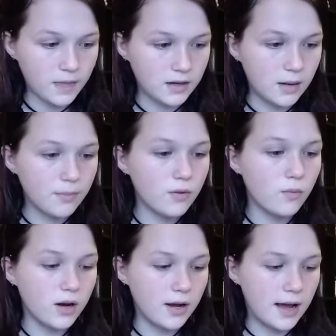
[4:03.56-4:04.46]
Number
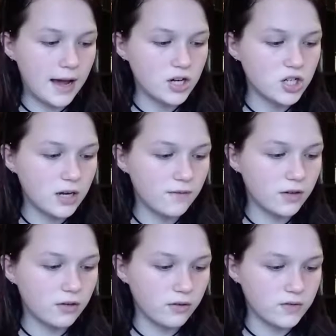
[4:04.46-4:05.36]
1, Ash never
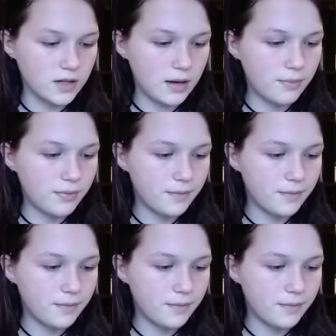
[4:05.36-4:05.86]
grows up.